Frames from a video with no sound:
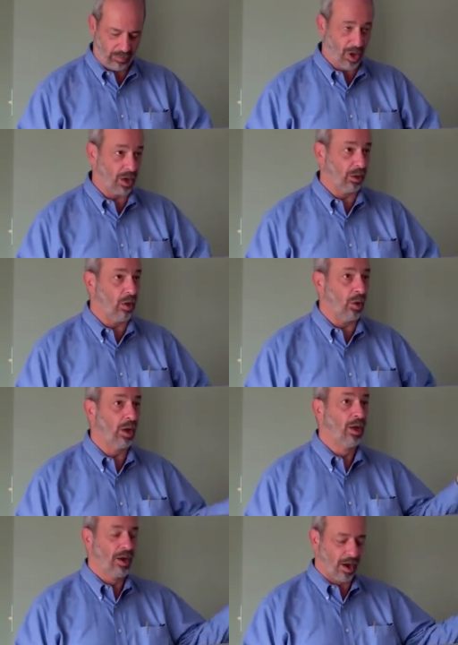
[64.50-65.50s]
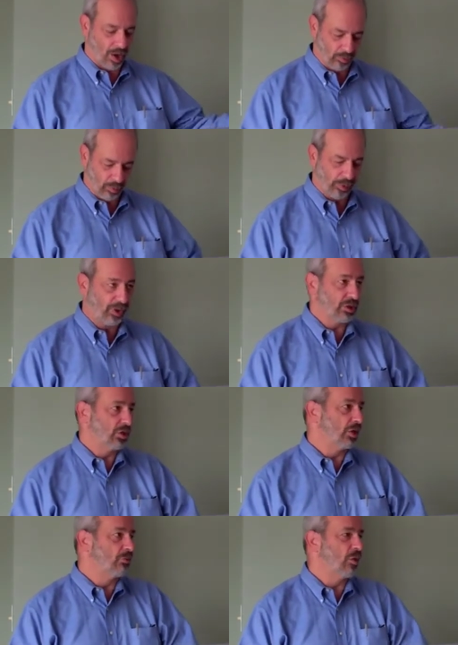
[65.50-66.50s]
at Mauna Loa, arguably the
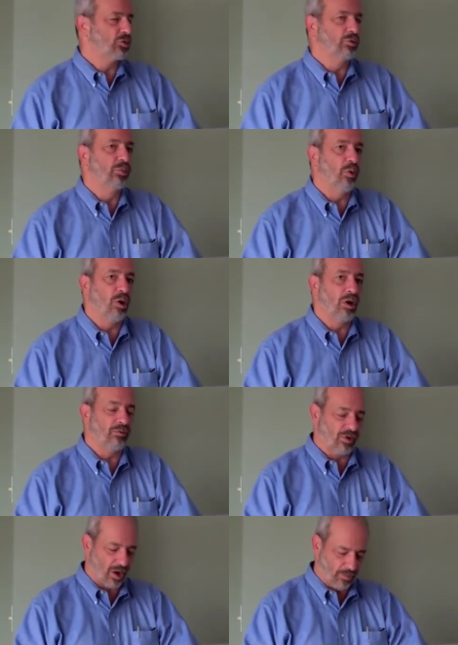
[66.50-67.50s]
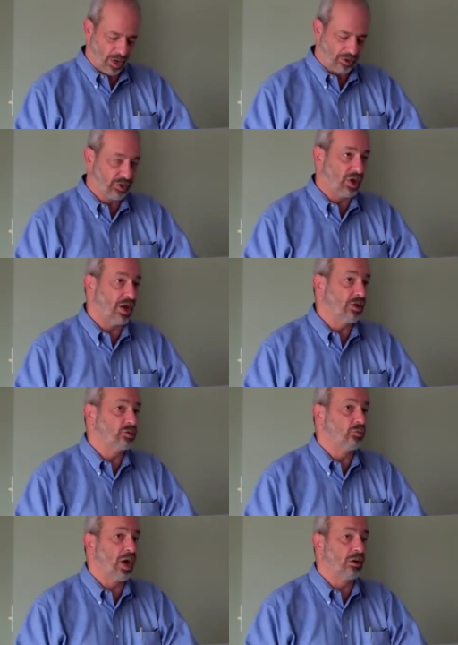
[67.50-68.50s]
single most important environmental
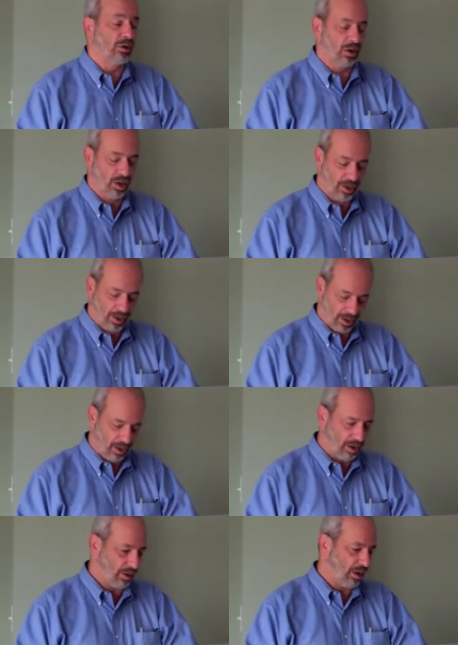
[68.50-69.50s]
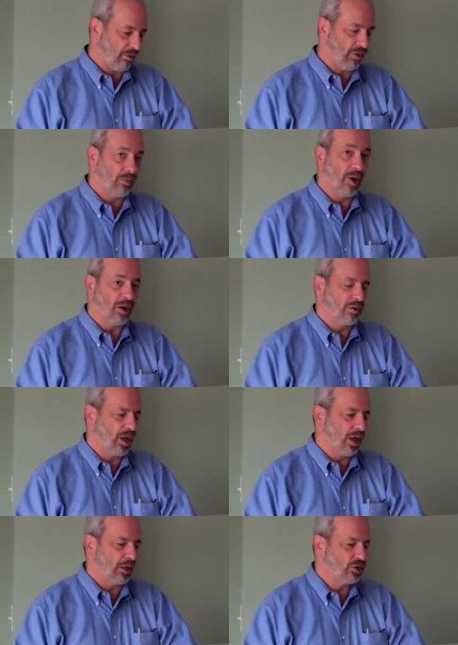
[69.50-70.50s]
science record uh, of our modern
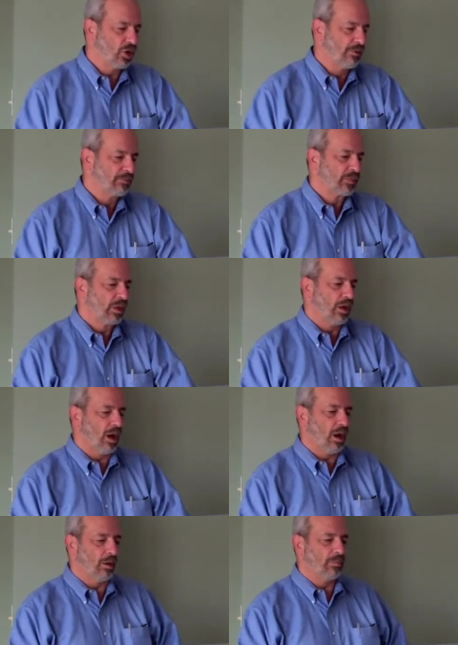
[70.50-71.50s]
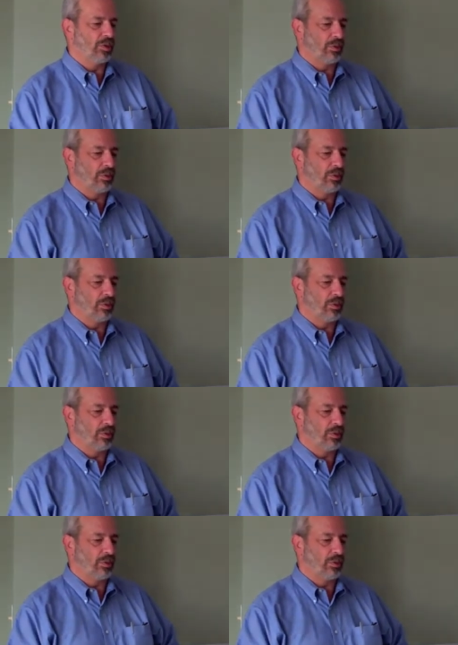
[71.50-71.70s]
age. Um,